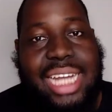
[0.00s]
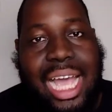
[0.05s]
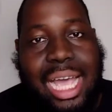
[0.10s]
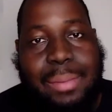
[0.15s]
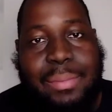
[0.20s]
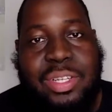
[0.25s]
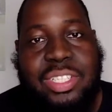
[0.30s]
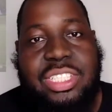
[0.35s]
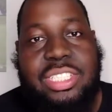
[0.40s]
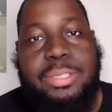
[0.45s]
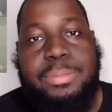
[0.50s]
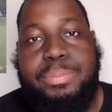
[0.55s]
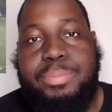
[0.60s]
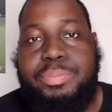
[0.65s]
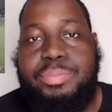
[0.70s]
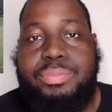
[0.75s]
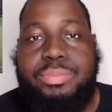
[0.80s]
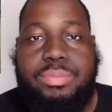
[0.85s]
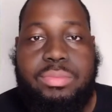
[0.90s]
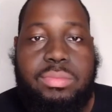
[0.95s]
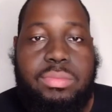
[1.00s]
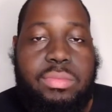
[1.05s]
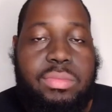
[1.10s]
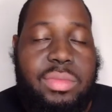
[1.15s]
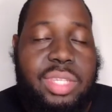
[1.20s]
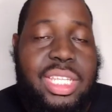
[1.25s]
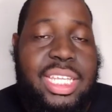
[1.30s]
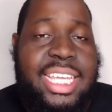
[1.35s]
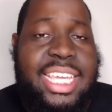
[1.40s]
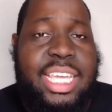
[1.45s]
Dobbins,
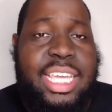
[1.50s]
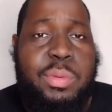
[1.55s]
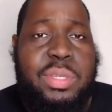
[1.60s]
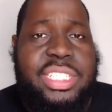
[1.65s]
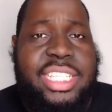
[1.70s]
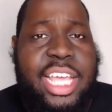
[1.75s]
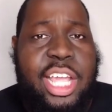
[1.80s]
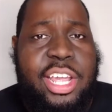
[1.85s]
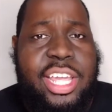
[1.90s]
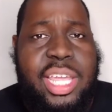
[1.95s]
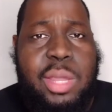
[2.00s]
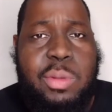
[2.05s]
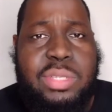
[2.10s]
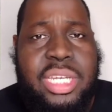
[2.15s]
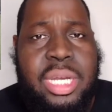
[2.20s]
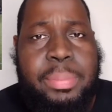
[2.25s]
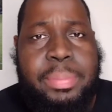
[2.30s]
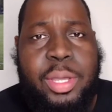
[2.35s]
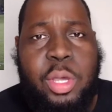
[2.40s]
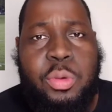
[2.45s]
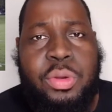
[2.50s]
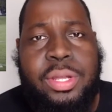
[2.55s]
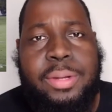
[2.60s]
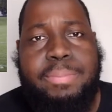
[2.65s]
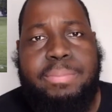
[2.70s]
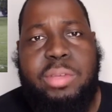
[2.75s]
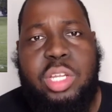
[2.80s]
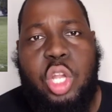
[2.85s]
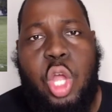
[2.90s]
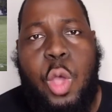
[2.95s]
he was there. He was in the
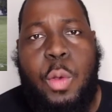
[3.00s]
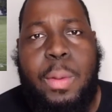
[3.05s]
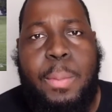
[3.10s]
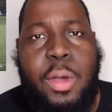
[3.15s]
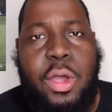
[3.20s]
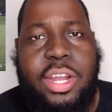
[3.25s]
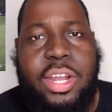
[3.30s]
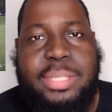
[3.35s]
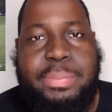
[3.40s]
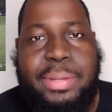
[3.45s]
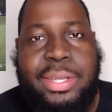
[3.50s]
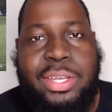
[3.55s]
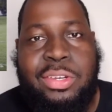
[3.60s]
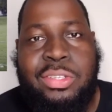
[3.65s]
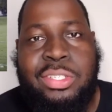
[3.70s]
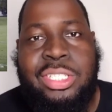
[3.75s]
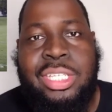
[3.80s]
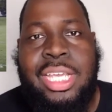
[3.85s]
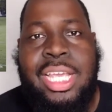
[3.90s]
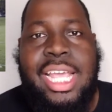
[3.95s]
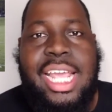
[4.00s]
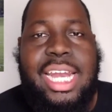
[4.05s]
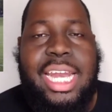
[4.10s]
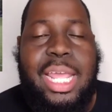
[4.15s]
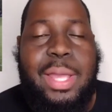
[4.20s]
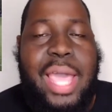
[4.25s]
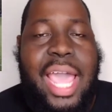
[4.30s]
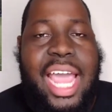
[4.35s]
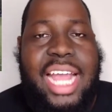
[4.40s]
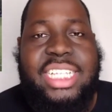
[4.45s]
building along with Marcus Peters.
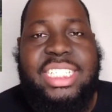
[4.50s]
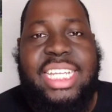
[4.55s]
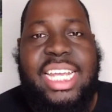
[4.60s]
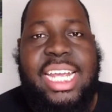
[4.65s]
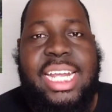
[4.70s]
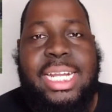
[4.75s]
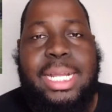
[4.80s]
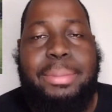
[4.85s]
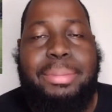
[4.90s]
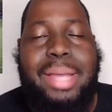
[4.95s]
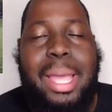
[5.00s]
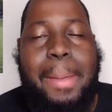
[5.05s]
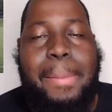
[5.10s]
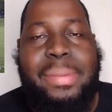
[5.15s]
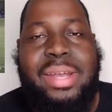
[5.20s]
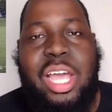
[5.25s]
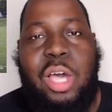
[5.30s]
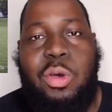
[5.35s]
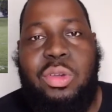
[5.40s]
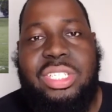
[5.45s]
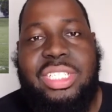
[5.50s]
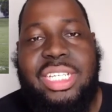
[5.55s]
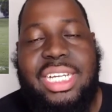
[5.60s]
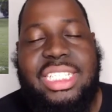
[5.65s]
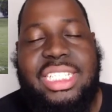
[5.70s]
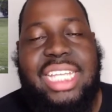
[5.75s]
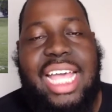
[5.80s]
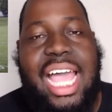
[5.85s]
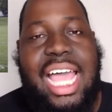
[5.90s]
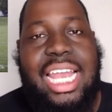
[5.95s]
It actually ended up coming out to the
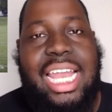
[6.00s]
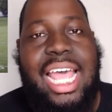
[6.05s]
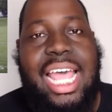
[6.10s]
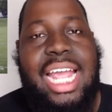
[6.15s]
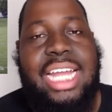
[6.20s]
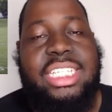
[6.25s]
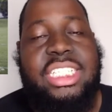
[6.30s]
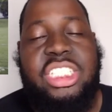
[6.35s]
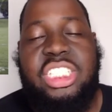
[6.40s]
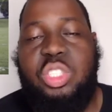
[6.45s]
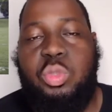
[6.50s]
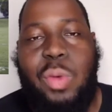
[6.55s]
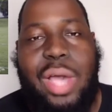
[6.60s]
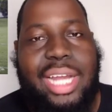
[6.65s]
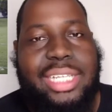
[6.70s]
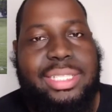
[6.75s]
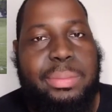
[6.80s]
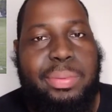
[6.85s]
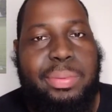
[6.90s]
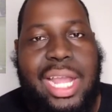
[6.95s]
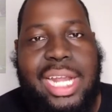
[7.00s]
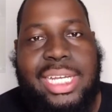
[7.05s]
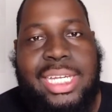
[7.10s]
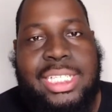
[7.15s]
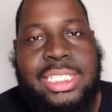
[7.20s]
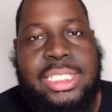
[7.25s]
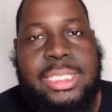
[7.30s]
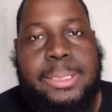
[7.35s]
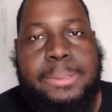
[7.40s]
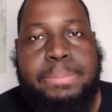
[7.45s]
sidelines and just watching
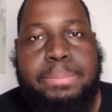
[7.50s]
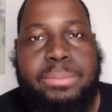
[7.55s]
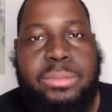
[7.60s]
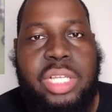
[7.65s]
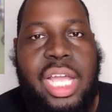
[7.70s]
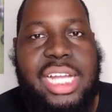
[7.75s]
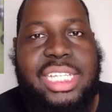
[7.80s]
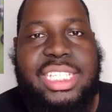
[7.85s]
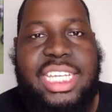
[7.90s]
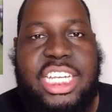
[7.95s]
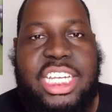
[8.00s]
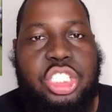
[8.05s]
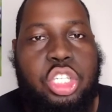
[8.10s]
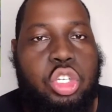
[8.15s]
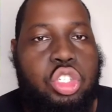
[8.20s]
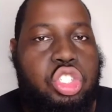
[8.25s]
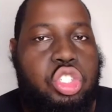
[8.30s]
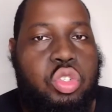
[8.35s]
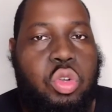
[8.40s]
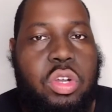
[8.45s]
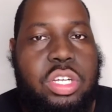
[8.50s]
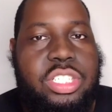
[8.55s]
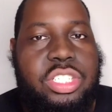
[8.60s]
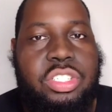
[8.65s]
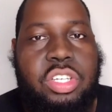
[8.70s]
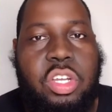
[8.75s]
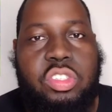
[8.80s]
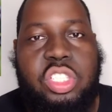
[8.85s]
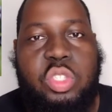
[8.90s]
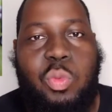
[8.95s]
practice, uh, t-shirt shorts,
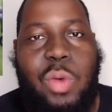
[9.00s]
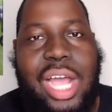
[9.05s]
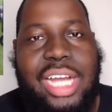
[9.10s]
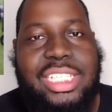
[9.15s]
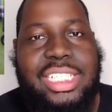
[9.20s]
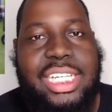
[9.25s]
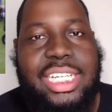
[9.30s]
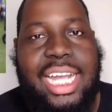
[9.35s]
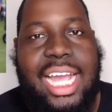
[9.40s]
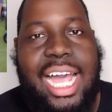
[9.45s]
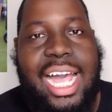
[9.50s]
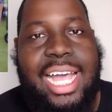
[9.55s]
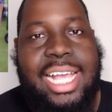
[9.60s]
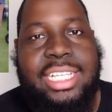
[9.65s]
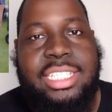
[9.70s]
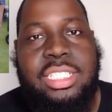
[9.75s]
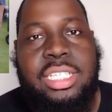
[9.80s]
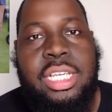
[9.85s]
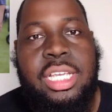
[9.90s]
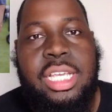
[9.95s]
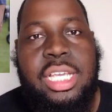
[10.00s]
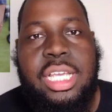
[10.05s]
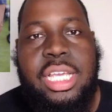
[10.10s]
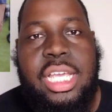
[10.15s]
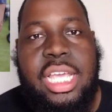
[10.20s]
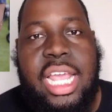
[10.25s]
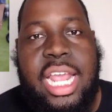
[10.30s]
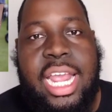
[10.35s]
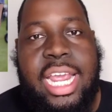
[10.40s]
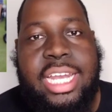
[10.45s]
you know, just watching the guys.
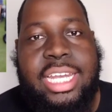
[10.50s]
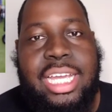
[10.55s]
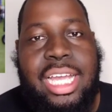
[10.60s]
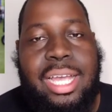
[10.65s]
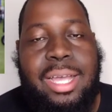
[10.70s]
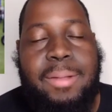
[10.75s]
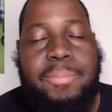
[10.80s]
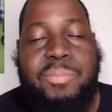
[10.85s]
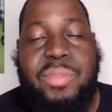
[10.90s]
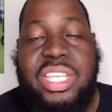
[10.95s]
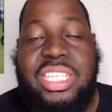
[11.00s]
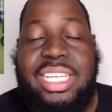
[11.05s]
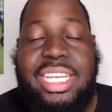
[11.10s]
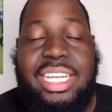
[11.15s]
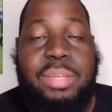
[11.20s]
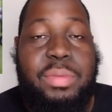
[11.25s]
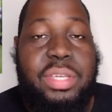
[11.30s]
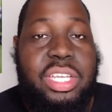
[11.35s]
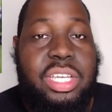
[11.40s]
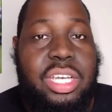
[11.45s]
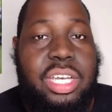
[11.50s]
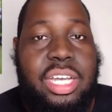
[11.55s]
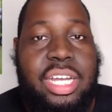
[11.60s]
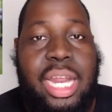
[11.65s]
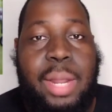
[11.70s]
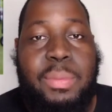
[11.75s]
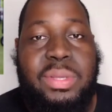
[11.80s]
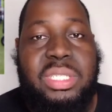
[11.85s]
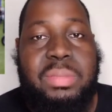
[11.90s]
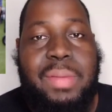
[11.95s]
And um, it seemed to be
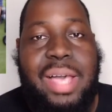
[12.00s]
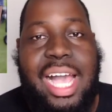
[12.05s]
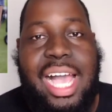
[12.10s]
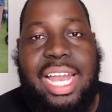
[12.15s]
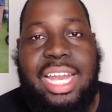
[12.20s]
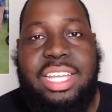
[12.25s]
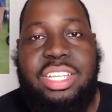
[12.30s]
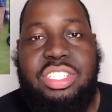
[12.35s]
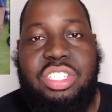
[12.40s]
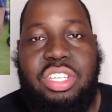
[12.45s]
good. They were smiling,